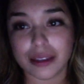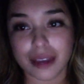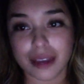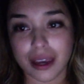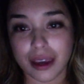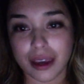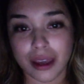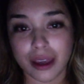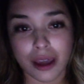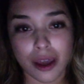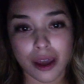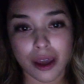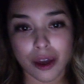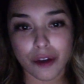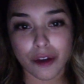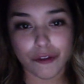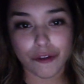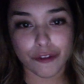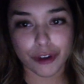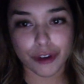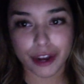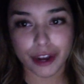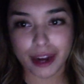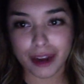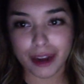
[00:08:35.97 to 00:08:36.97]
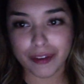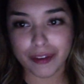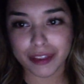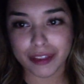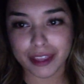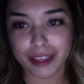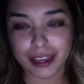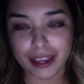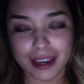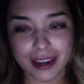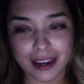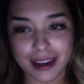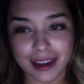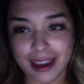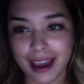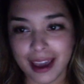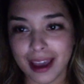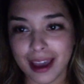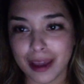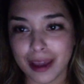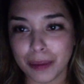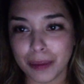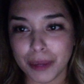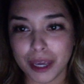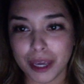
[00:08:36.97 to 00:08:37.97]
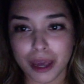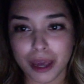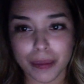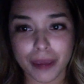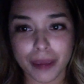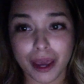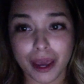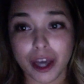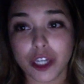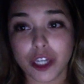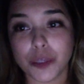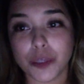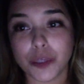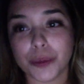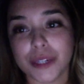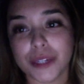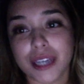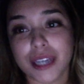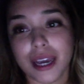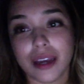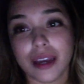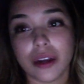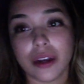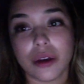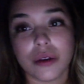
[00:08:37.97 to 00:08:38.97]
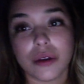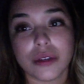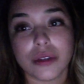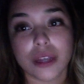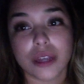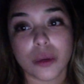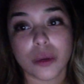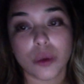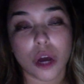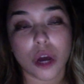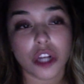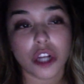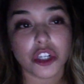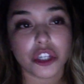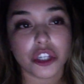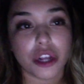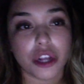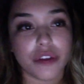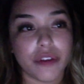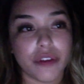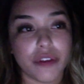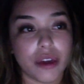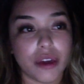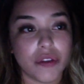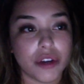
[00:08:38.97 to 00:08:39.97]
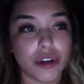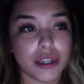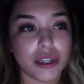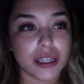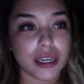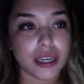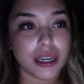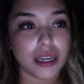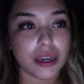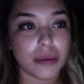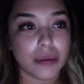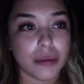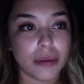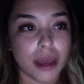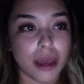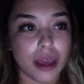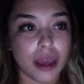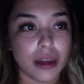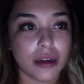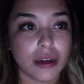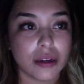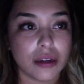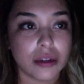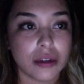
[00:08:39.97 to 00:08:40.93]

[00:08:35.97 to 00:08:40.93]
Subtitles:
They forget everything and become couch potatoes and watch their favorite team, and